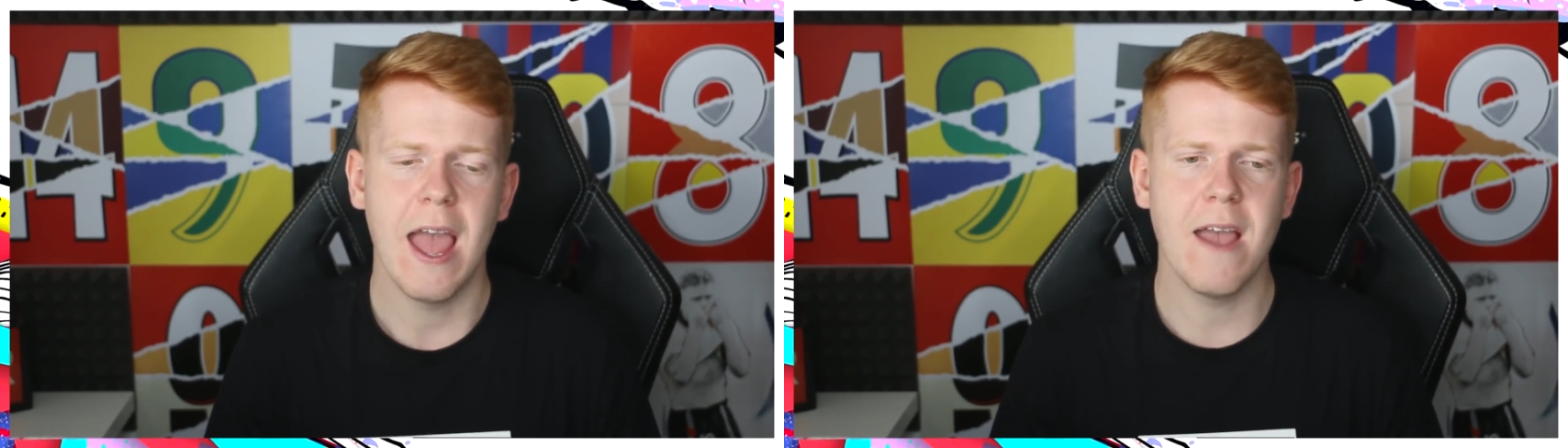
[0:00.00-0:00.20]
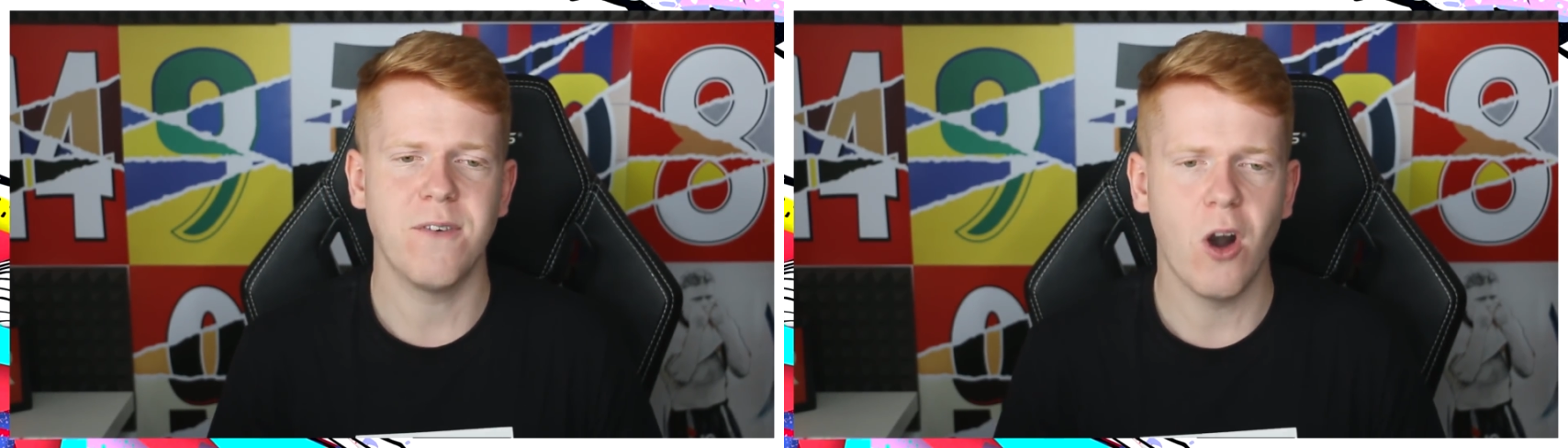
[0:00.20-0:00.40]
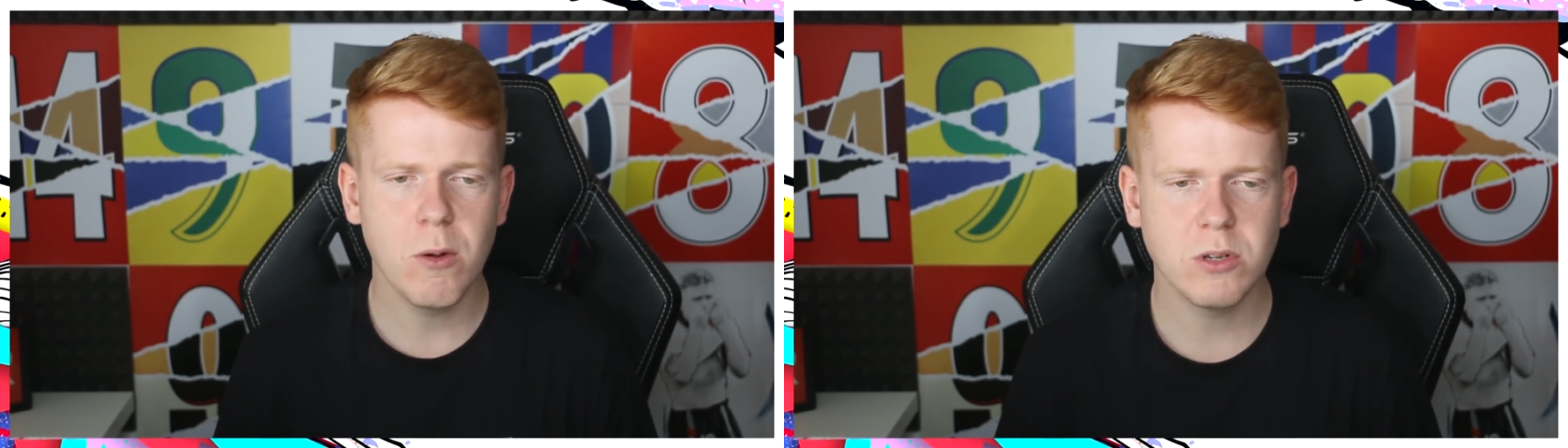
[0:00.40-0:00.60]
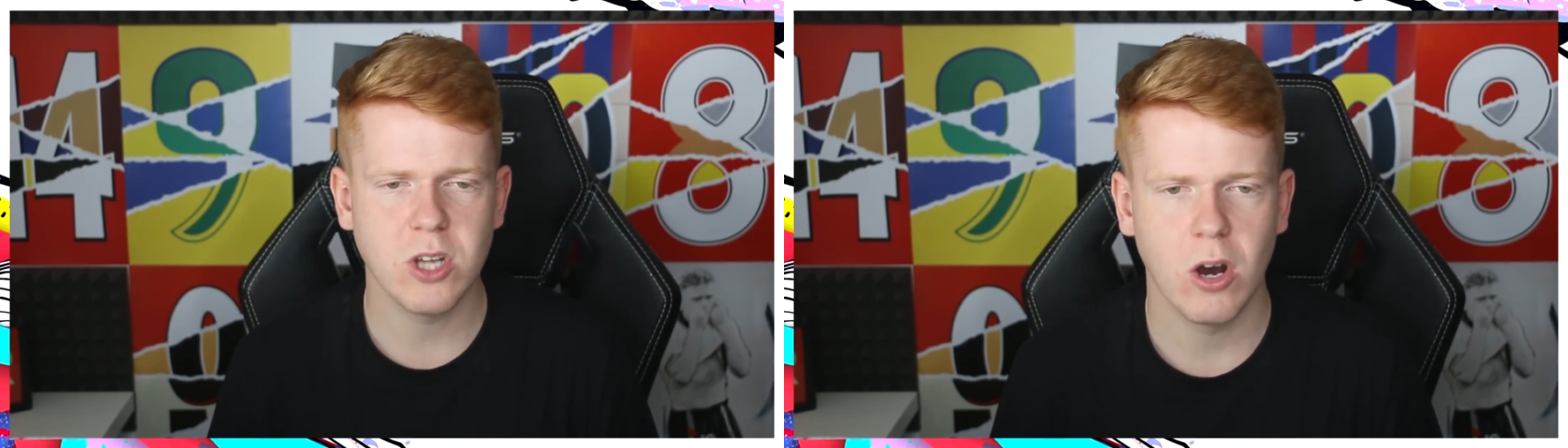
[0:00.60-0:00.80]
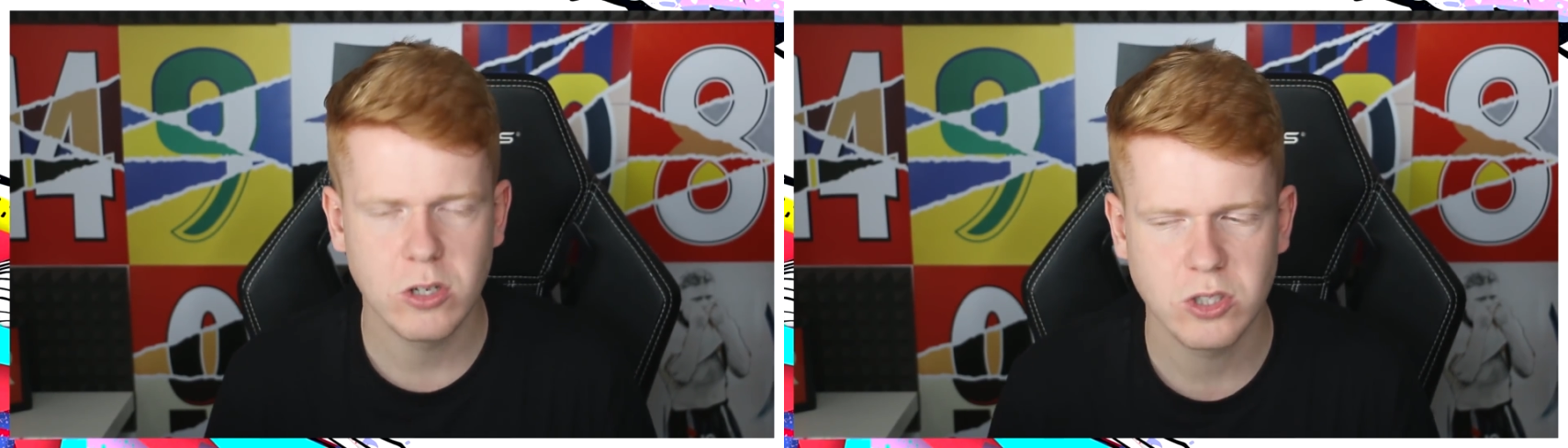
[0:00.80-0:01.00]
If I was
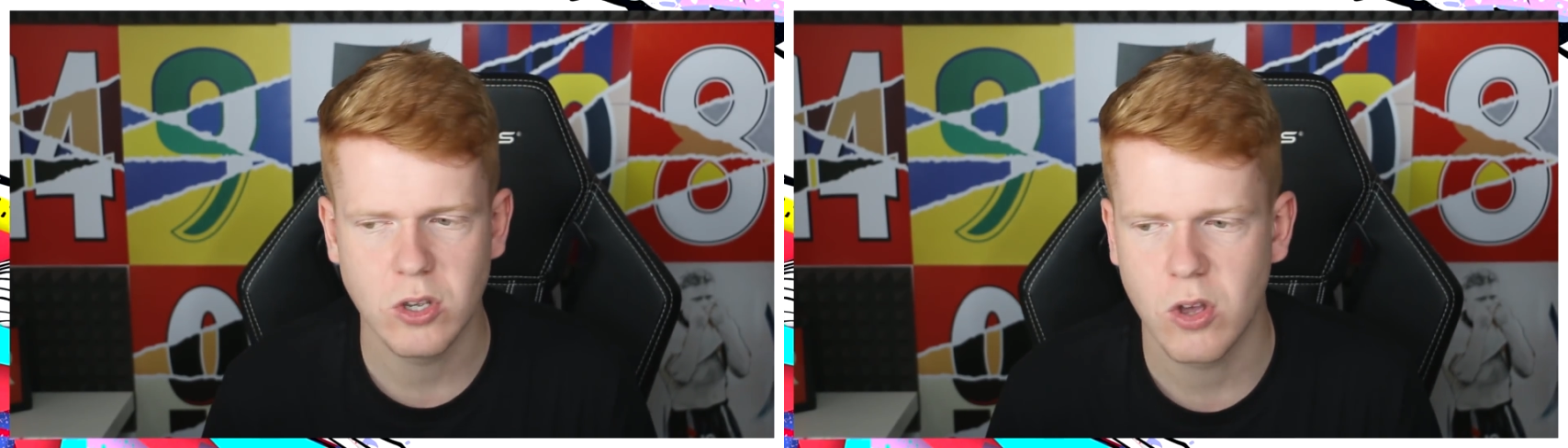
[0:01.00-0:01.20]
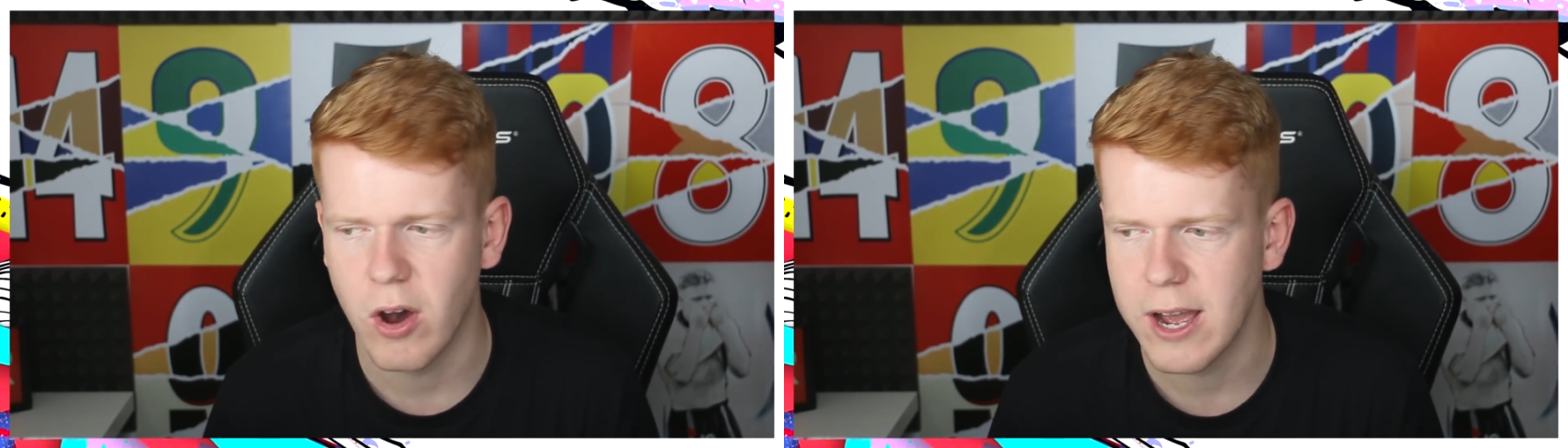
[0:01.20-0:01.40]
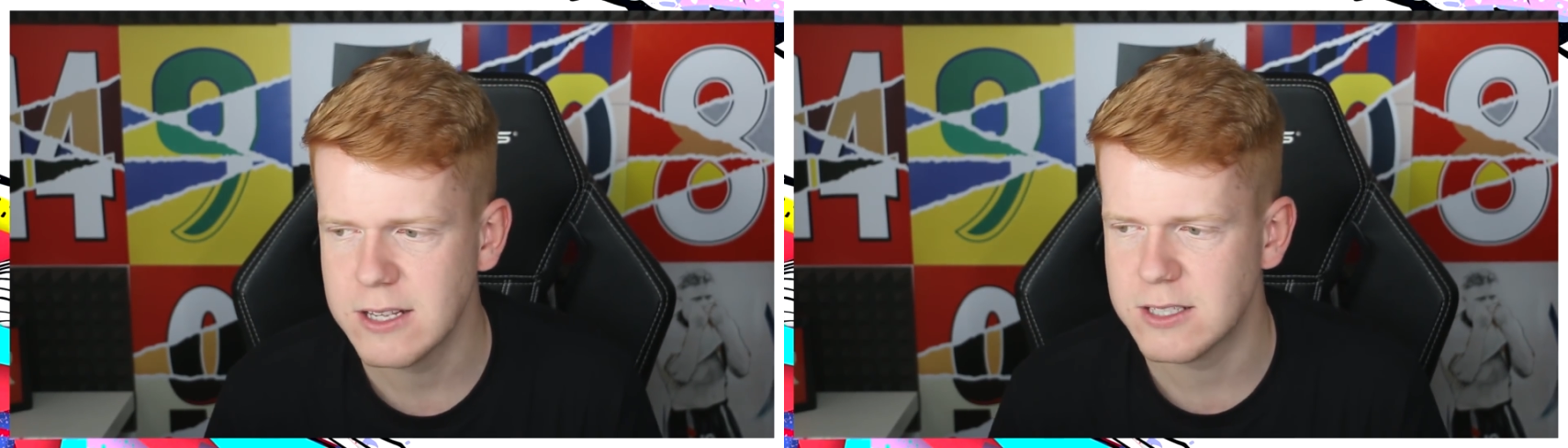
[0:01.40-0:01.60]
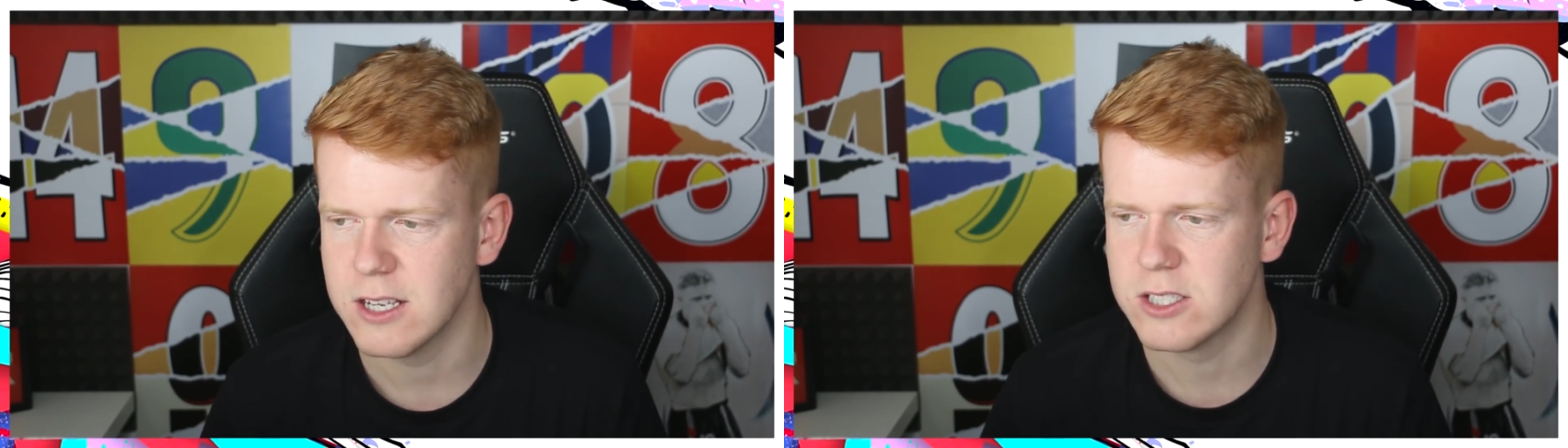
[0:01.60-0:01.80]
to ask you guys,